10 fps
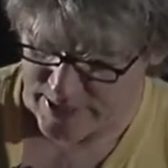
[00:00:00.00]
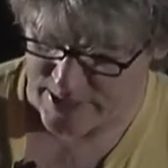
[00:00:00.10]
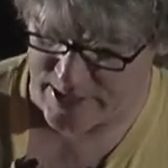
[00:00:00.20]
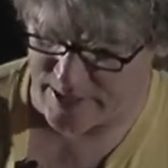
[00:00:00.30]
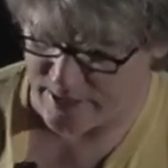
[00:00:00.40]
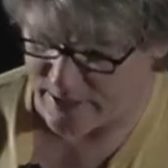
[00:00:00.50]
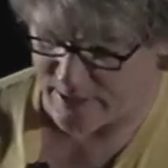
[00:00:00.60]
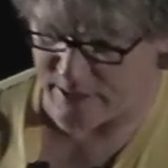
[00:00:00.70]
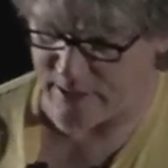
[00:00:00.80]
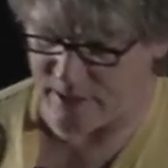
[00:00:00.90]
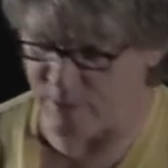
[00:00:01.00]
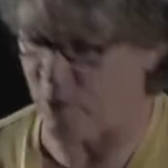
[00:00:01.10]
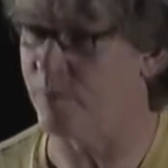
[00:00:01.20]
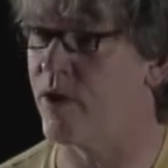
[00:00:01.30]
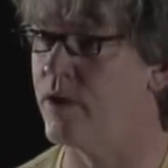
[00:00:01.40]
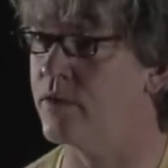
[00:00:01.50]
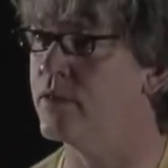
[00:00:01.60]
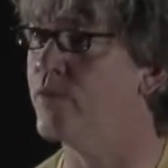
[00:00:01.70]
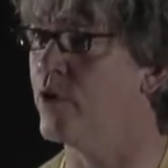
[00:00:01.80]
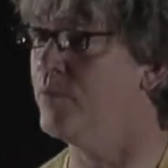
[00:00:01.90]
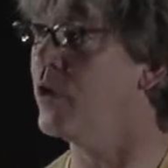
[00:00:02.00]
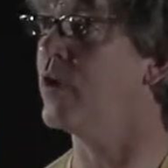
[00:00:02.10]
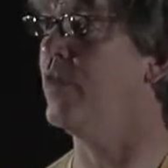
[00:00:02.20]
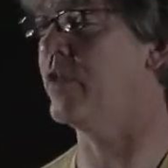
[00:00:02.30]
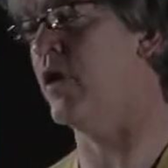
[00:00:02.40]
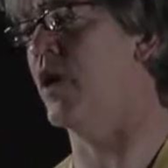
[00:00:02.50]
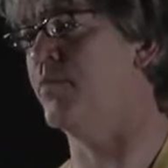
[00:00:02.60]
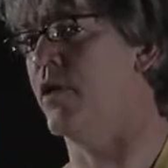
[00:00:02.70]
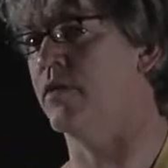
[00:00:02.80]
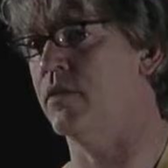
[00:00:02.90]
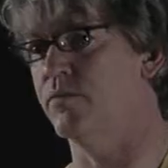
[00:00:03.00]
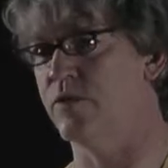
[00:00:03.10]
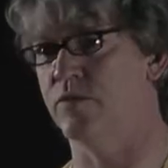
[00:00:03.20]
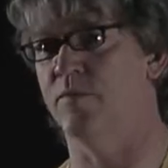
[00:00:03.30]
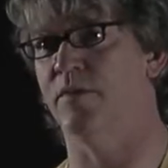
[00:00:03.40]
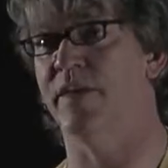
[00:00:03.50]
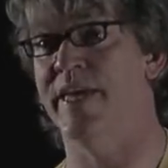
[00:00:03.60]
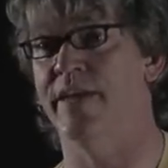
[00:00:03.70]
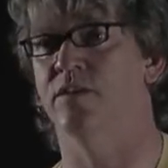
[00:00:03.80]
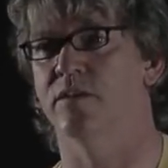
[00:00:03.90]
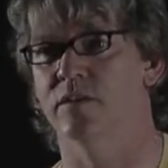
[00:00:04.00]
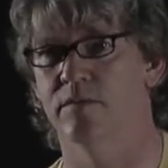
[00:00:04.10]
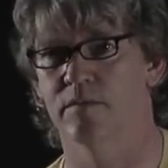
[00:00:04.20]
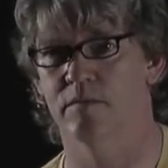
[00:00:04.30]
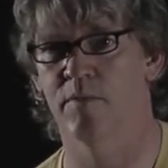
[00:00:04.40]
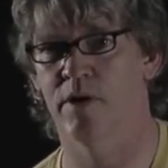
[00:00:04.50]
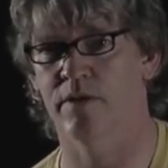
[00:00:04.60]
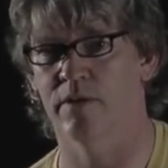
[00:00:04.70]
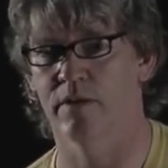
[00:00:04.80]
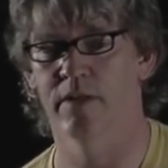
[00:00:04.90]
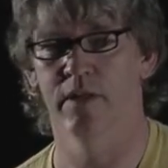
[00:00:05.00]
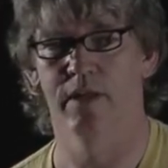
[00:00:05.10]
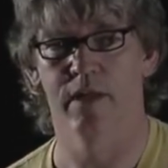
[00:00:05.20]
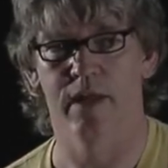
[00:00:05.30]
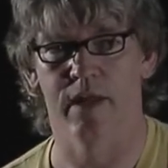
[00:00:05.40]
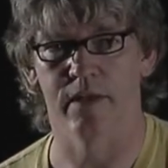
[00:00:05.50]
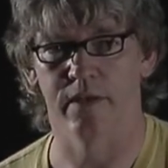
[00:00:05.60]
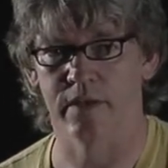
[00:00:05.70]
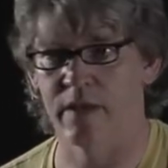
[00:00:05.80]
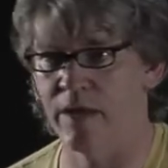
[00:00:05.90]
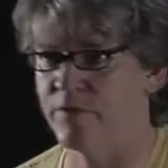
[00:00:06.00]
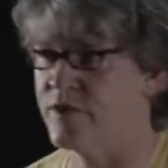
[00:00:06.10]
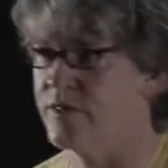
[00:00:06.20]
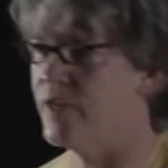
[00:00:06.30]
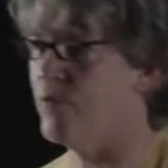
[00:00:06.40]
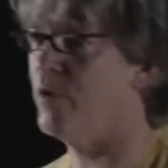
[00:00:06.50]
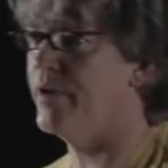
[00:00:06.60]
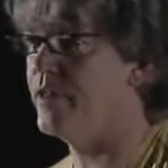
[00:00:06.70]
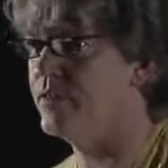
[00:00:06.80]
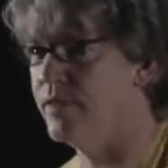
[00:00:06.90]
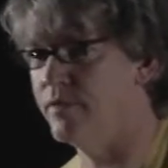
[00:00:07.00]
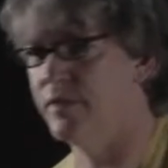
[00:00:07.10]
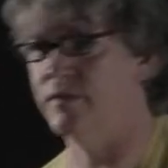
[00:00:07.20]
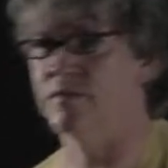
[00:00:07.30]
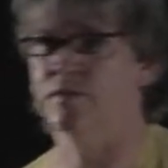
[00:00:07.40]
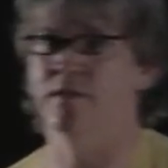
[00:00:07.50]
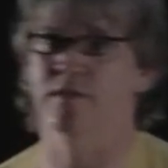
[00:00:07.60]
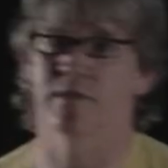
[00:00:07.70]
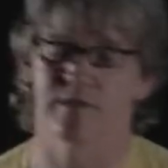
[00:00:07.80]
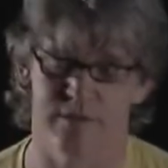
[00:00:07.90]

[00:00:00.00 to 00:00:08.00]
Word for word: he, he, wrote a part, he wrote a book called The God Particle, which is about the Higgs particle. And ever since he wrote it, he, he, he's, he's,